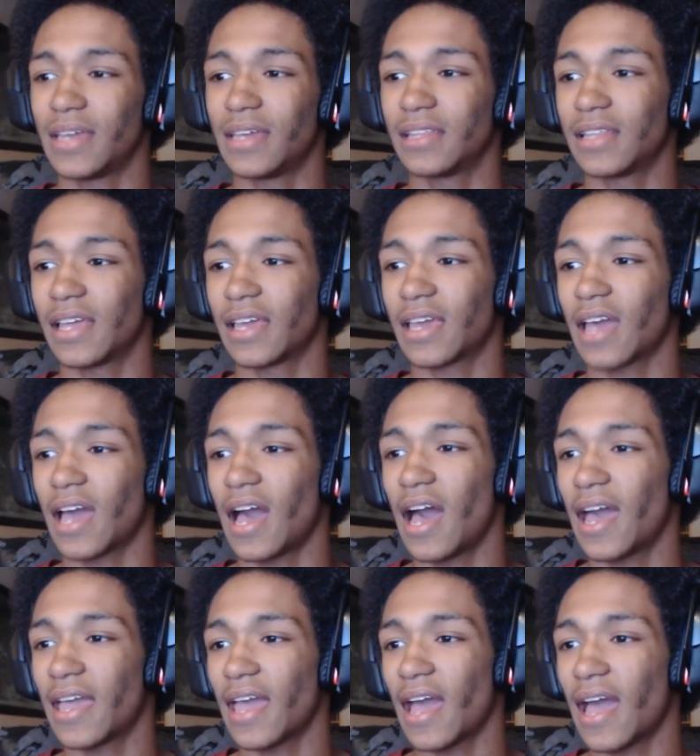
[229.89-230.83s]
Like,
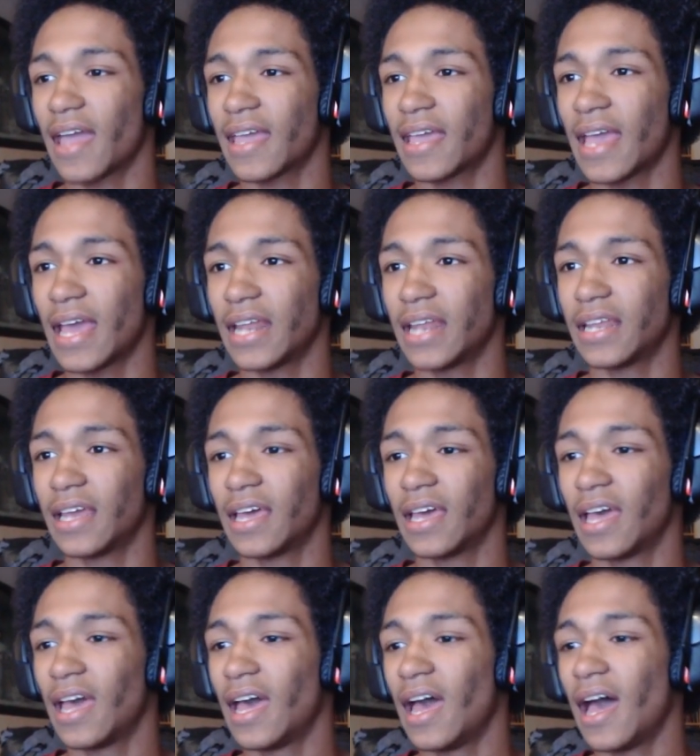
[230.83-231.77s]
I
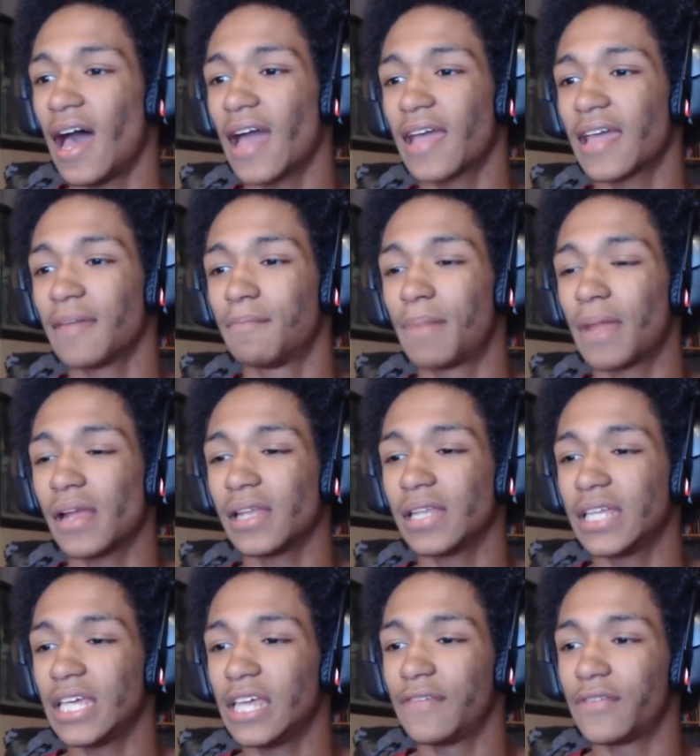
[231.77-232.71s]
can barely
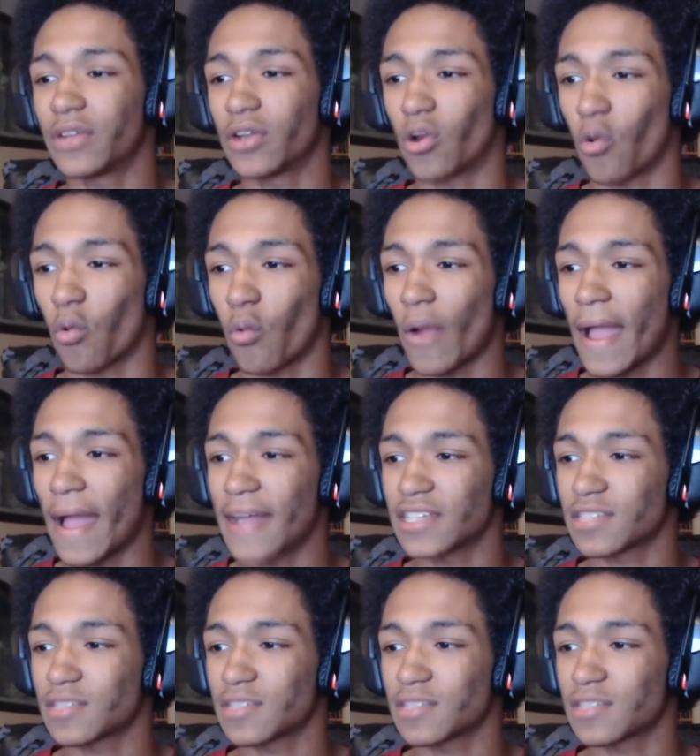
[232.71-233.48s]
even grasp